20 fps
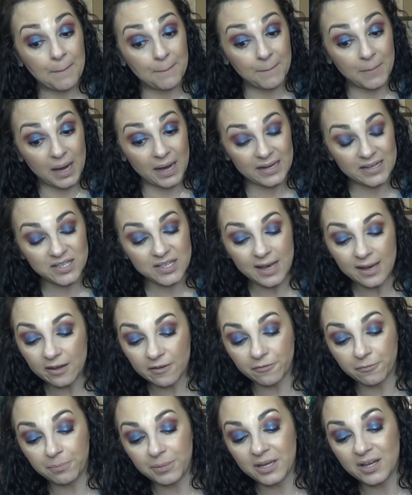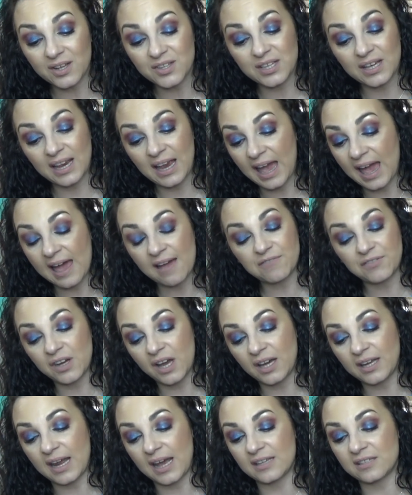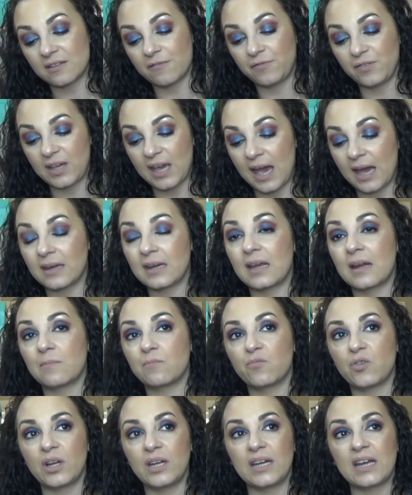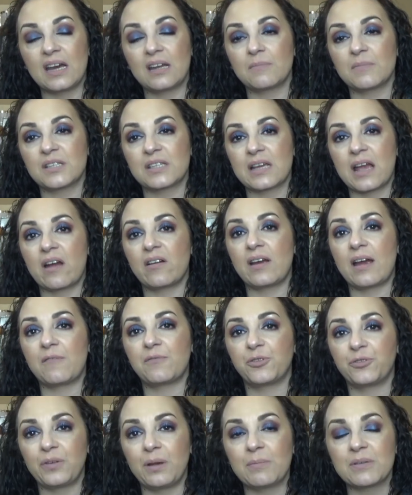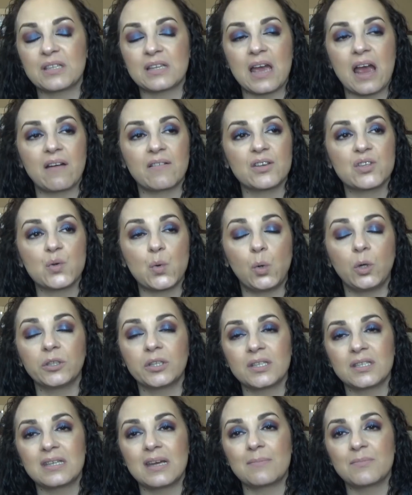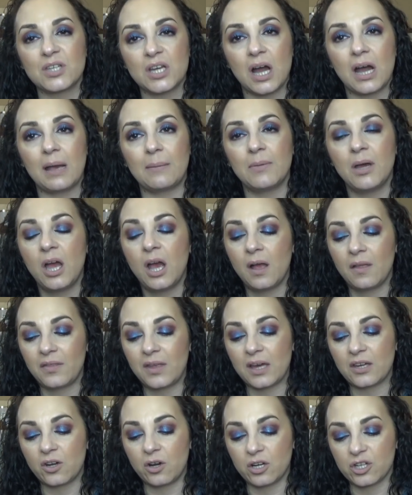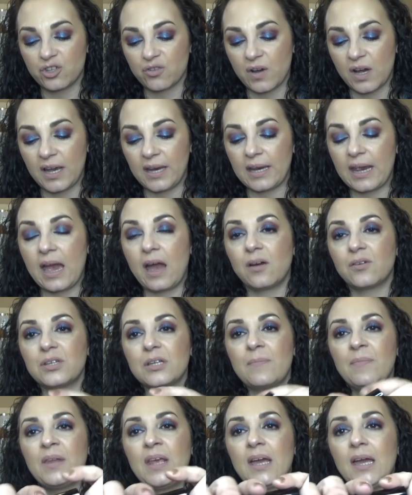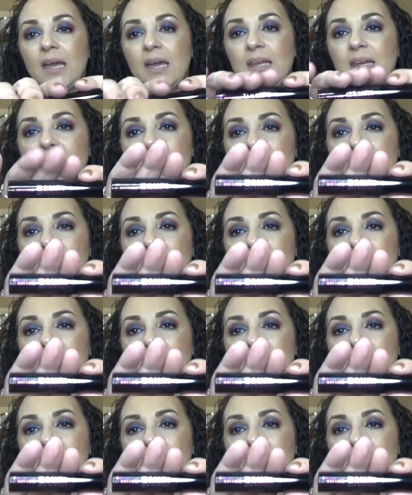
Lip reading: myself because I have not as of yet. And I'm running out of mascara. I have three mascaras all at the same time that are drying out. It